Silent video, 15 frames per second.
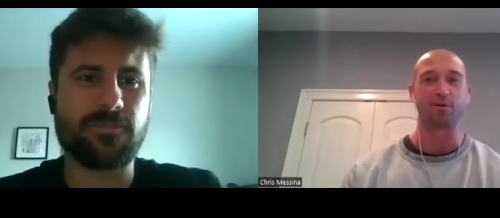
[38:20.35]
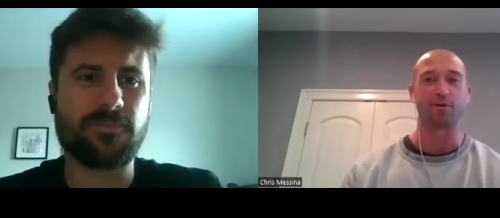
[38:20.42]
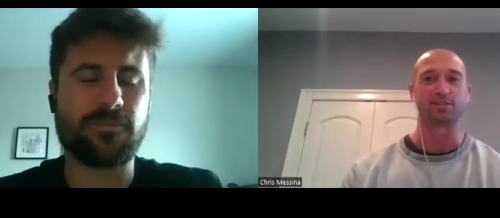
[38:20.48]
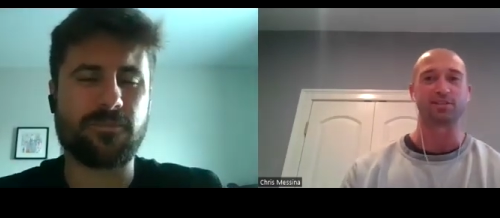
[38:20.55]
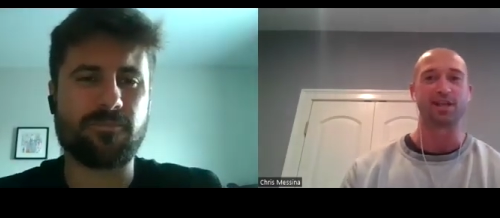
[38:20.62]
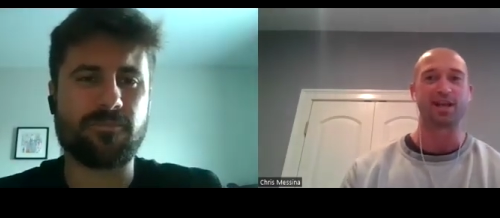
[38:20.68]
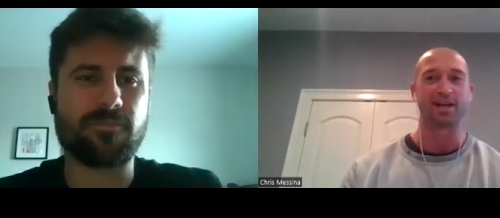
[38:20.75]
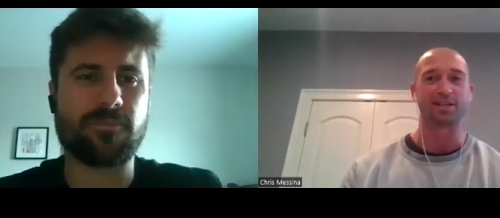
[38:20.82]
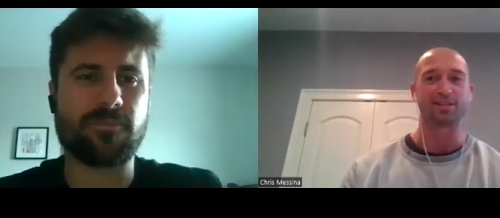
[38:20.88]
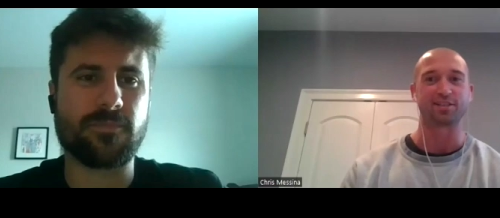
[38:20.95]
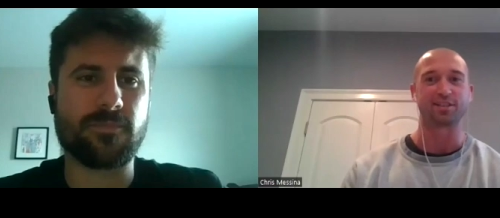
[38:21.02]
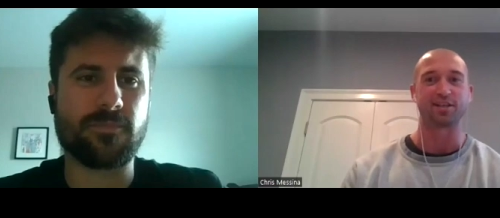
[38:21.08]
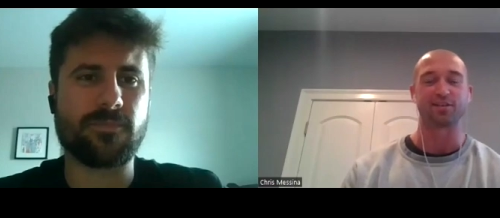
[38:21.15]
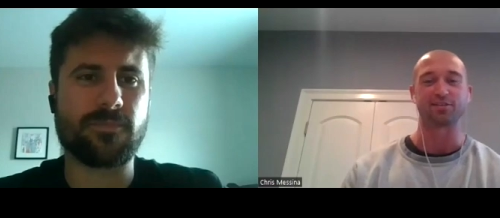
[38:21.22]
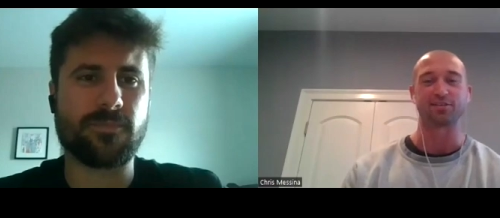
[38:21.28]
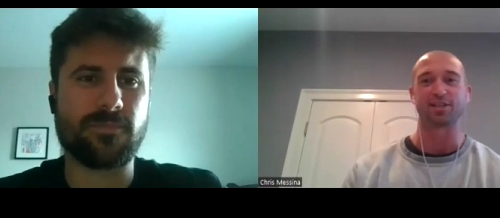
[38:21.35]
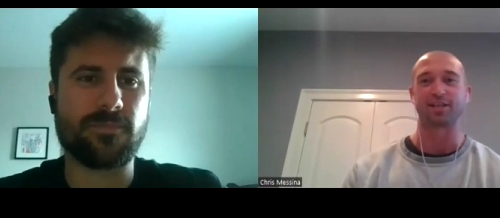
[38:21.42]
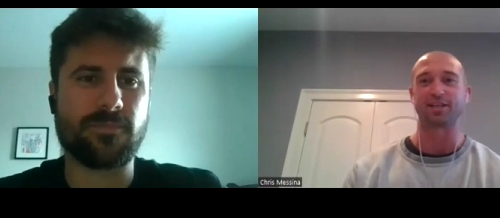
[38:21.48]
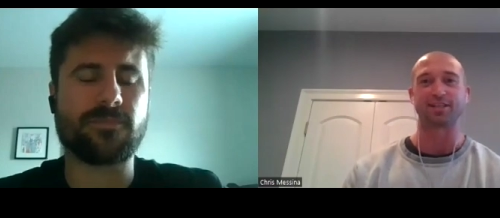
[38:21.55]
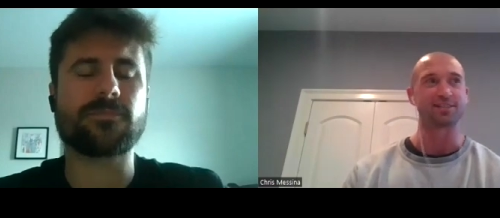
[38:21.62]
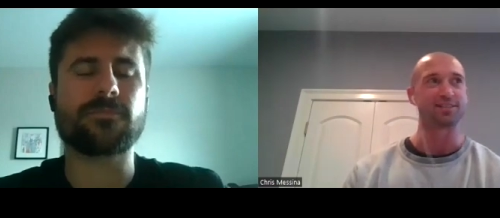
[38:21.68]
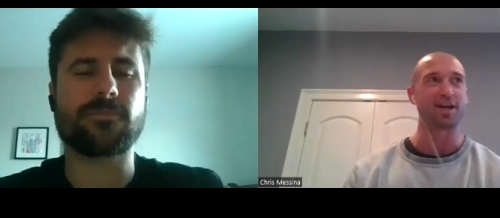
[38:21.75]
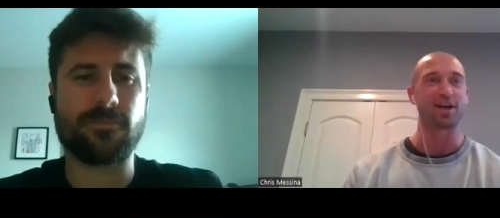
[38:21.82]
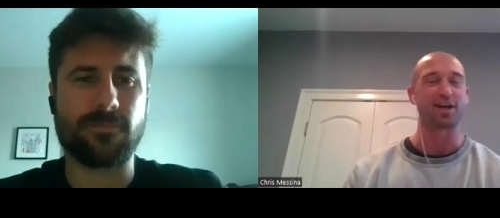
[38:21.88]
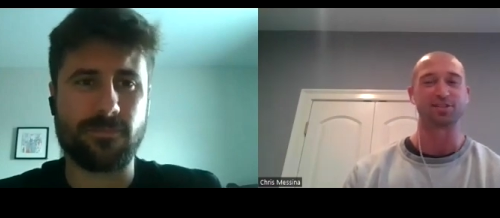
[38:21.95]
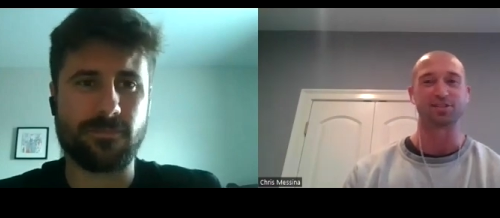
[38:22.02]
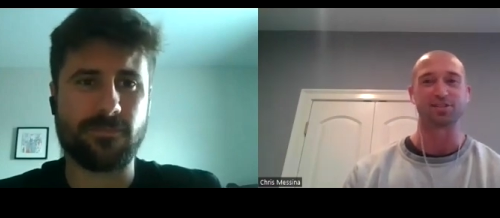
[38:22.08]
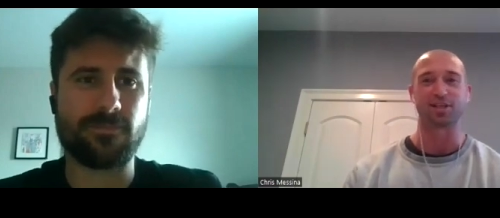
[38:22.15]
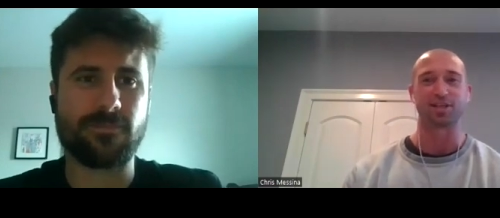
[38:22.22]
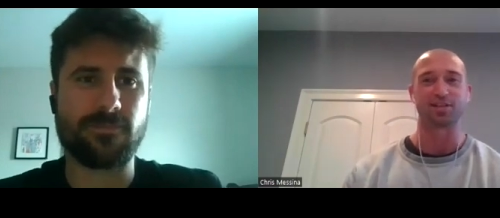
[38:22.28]
Speaker 1: What's next? And I was like, Dad, I
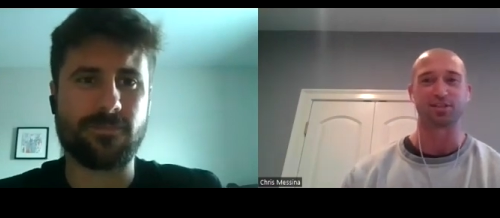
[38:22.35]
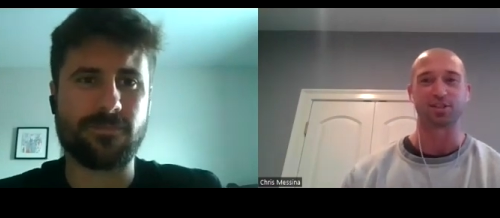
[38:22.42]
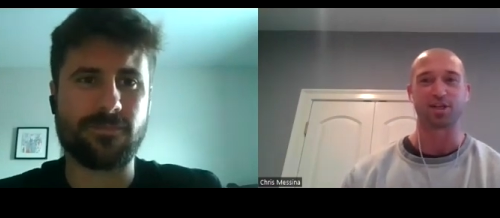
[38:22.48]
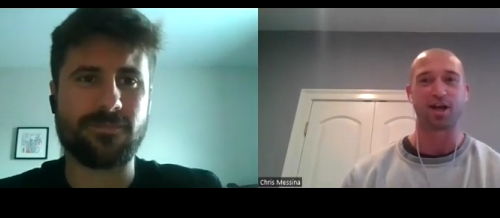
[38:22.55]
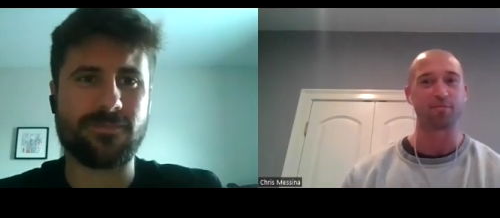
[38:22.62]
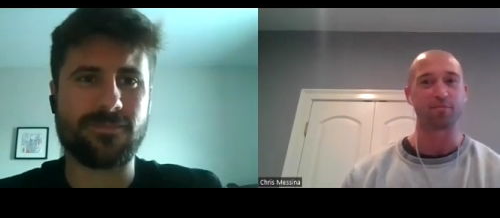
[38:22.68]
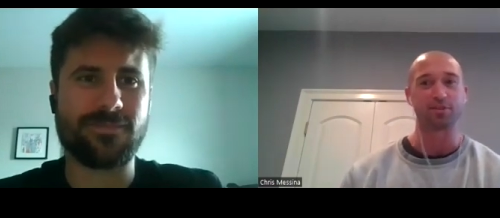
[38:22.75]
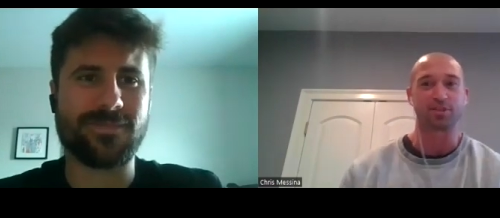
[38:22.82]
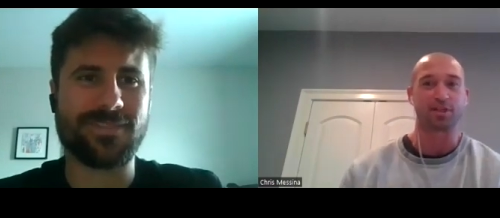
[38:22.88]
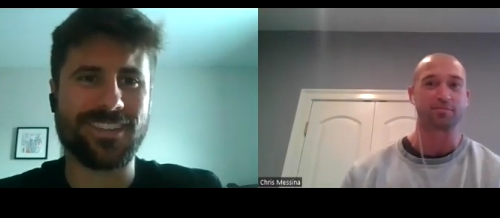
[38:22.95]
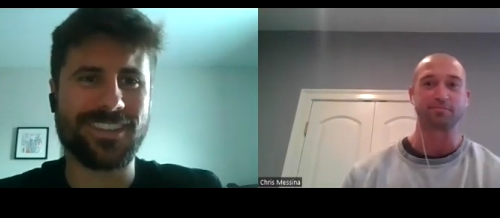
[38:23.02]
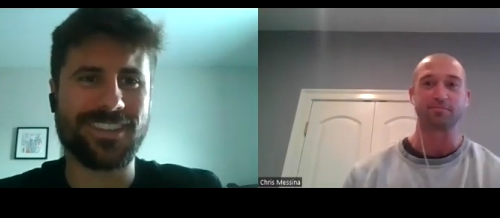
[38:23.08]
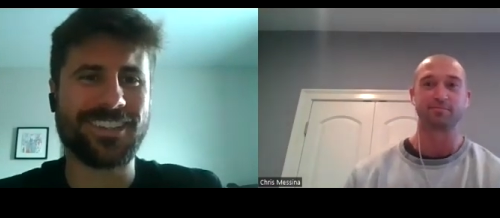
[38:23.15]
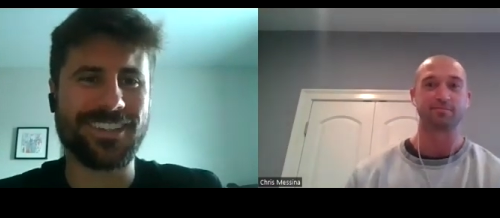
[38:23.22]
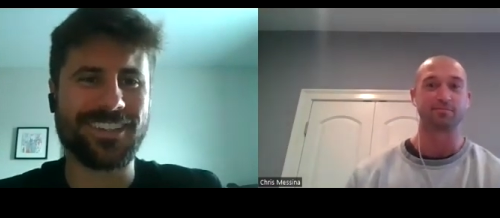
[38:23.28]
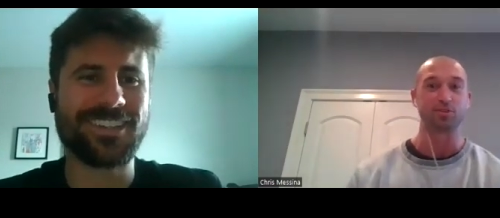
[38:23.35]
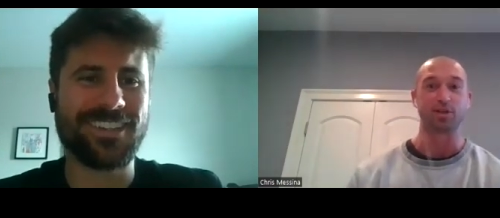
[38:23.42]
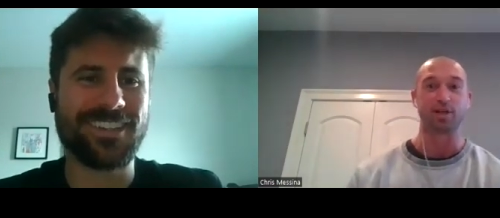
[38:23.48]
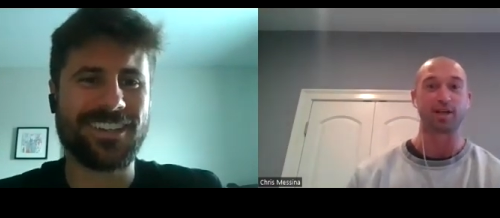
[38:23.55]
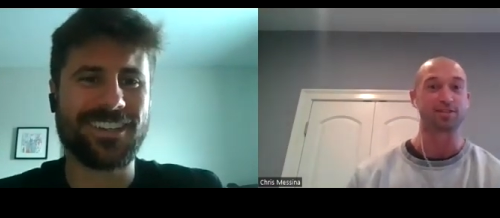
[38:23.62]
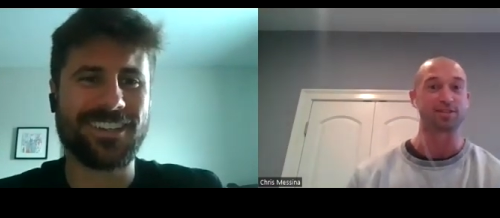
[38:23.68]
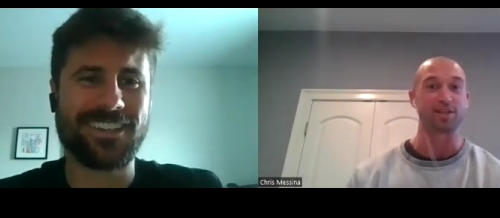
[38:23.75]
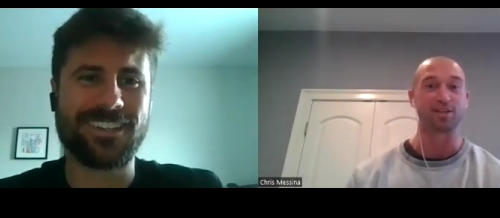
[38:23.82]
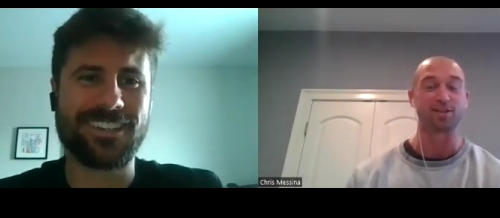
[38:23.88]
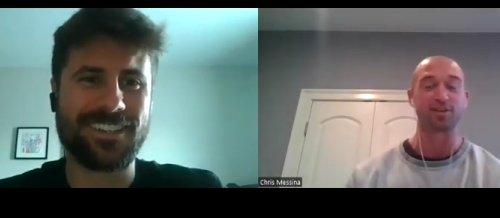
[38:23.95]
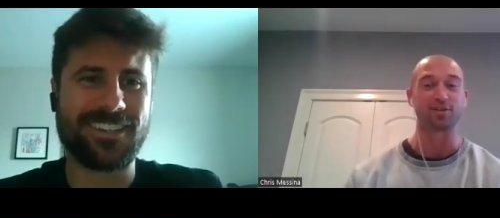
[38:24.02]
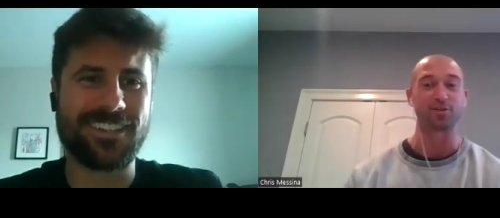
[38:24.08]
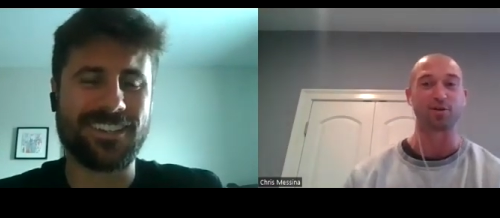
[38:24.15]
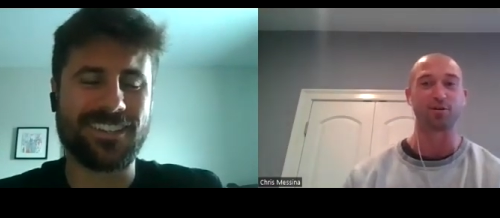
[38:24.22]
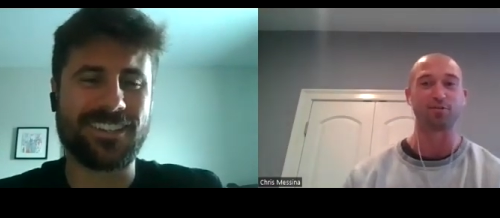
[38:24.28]
just got the job, and he's like, You got to set
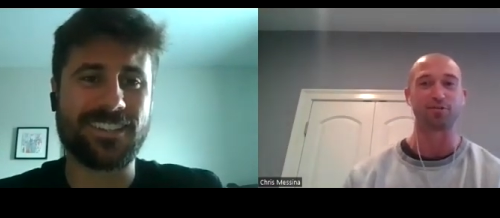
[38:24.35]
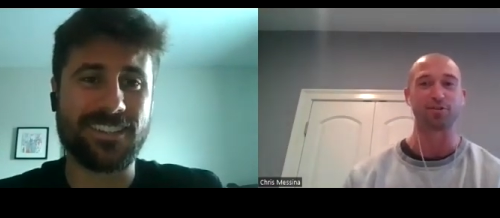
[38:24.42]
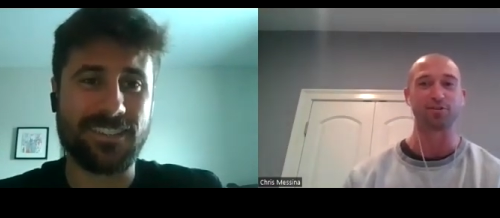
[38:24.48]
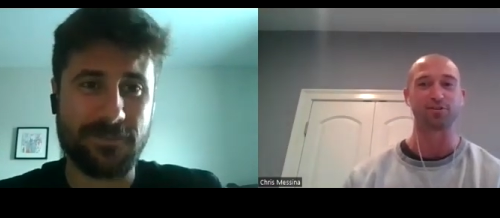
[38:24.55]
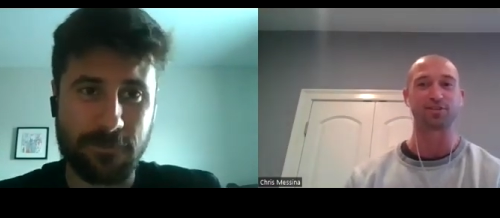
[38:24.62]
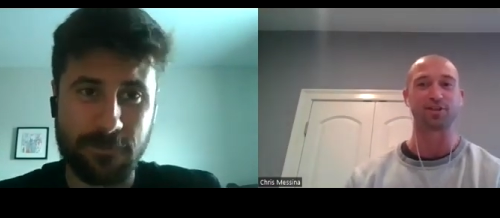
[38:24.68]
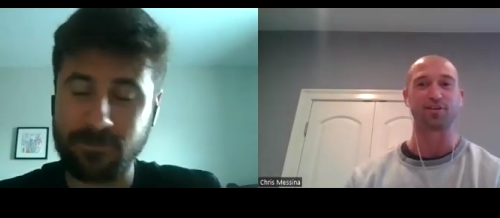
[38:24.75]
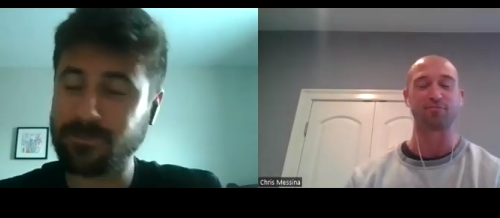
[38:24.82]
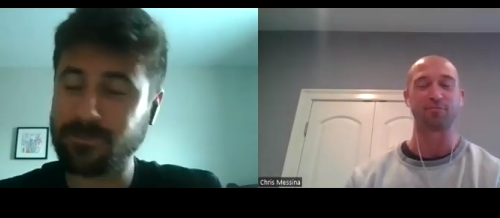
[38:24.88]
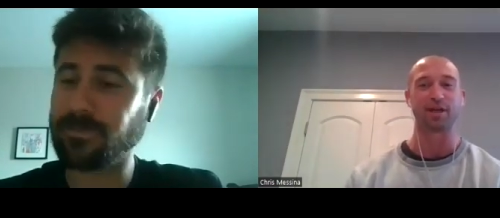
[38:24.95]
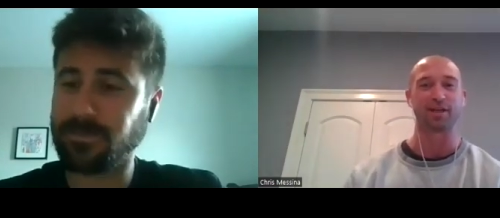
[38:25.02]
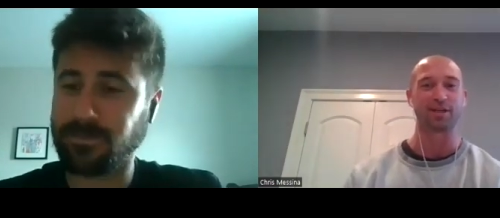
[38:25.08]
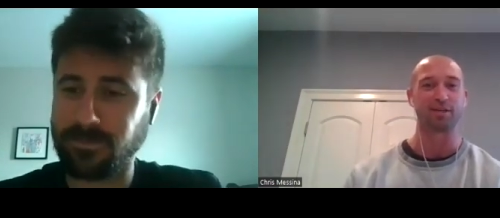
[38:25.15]
another goal for yourself, man.